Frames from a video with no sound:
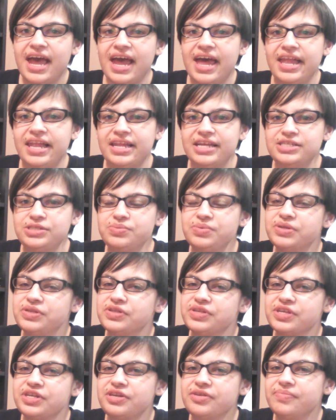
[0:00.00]
And this
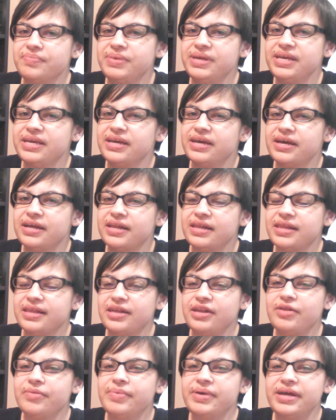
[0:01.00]
one's going to be a
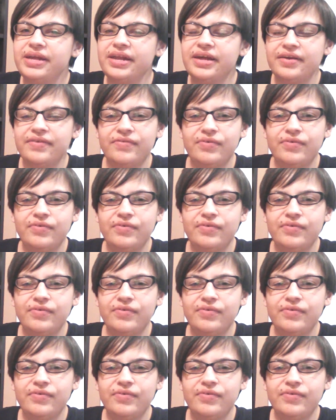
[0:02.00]
little bit